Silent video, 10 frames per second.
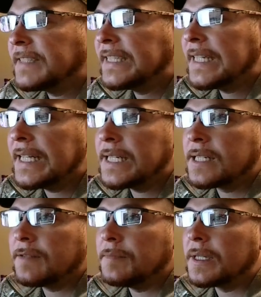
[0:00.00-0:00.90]
tens
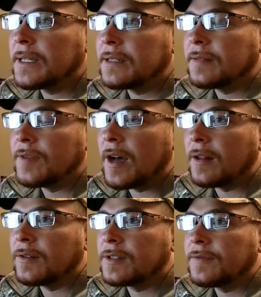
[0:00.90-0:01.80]
of millions of
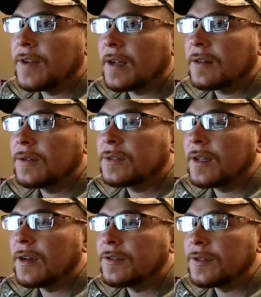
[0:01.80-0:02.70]
dollars, if not close to
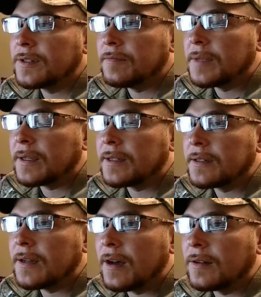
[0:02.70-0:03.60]
hundreds of millions
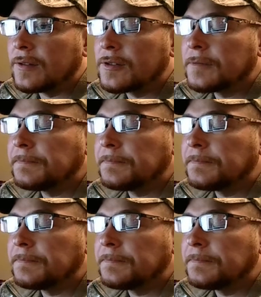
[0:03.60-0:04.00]
of dollars,